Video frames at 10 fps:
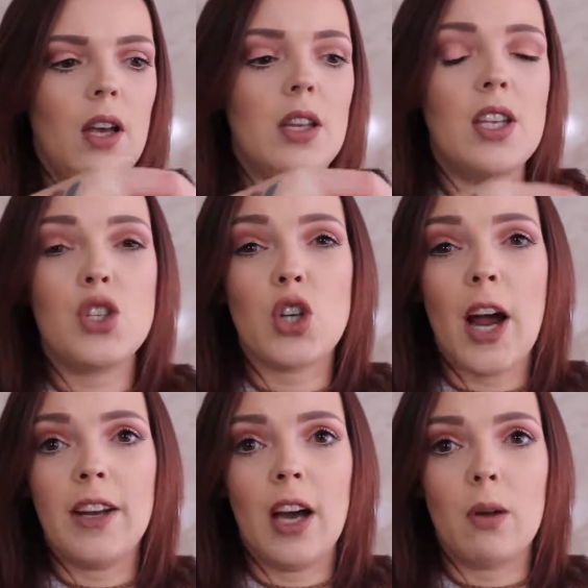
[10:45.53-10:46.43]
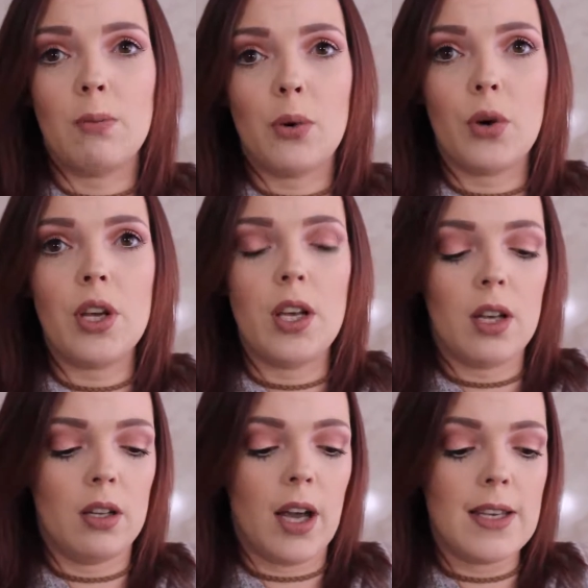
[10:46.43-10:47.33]
And these dry down
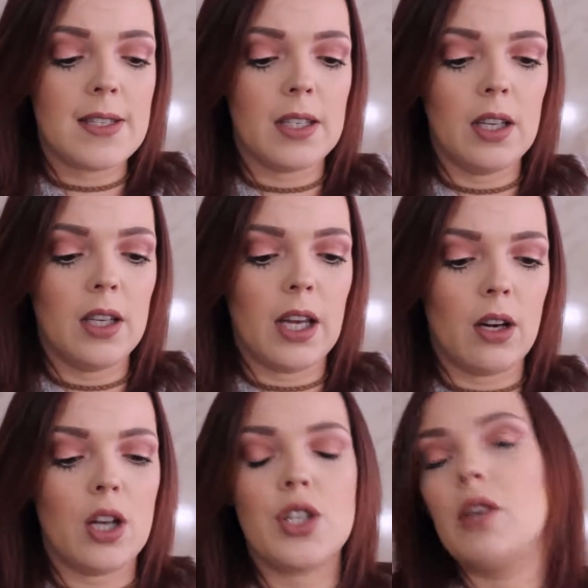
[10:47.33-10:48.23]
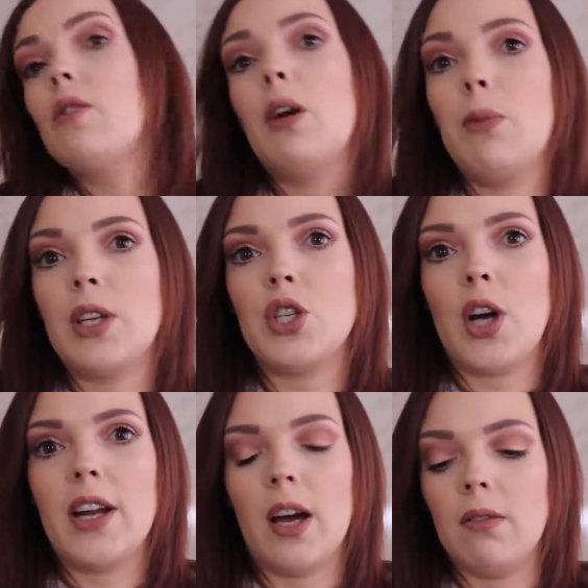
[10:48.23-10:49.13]
pretty nicely, like not too quick, but they
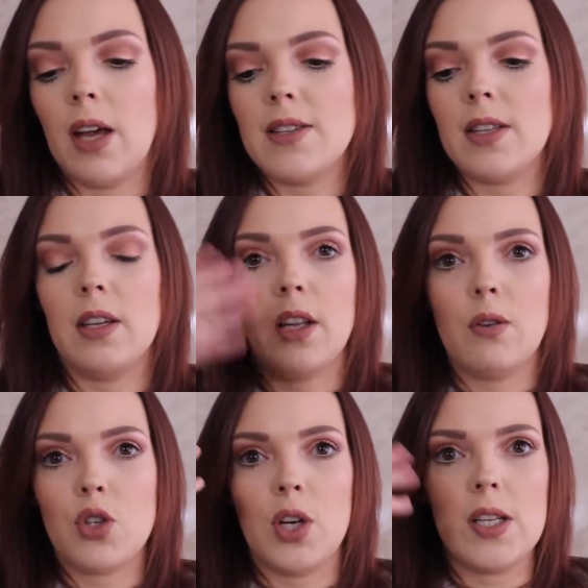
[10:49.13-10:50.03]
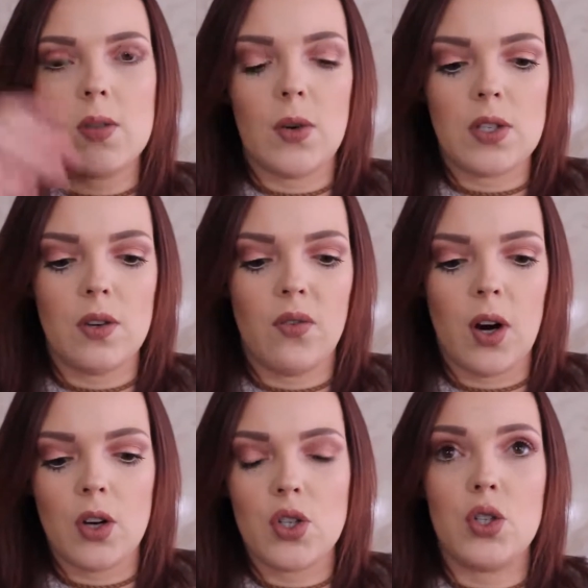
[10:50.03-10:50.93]
dry down nicely and they don't transfer so
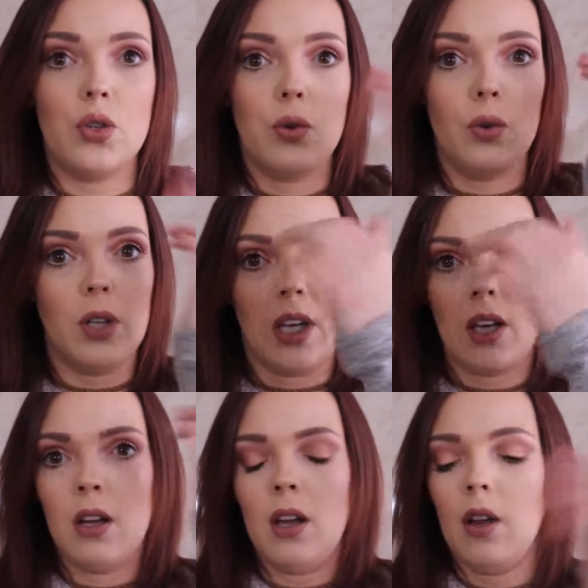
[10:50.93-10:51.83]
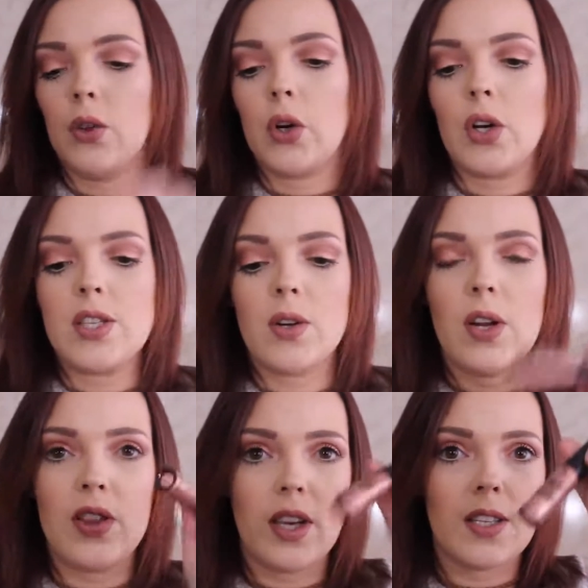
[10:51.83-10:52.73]
far to like the crease or
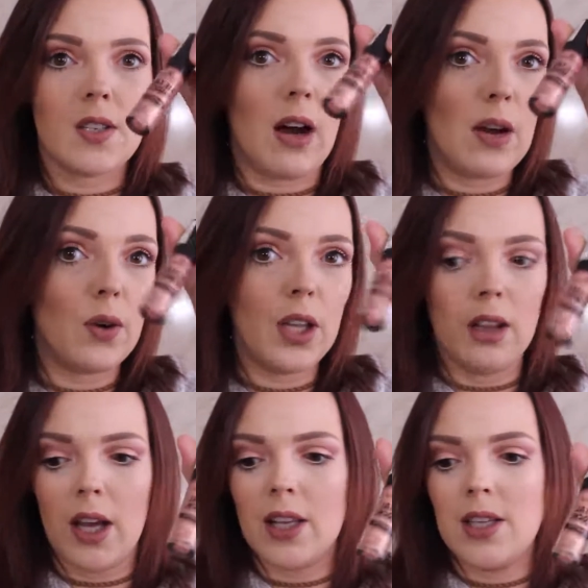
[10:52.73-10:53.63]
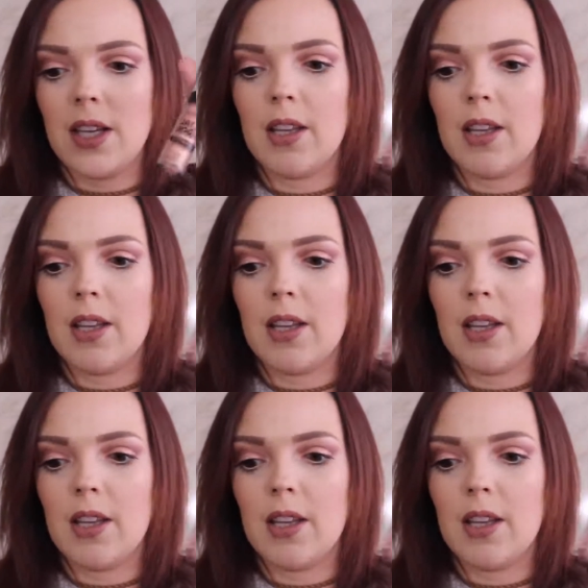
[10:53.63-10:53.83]
anything. So I really like these.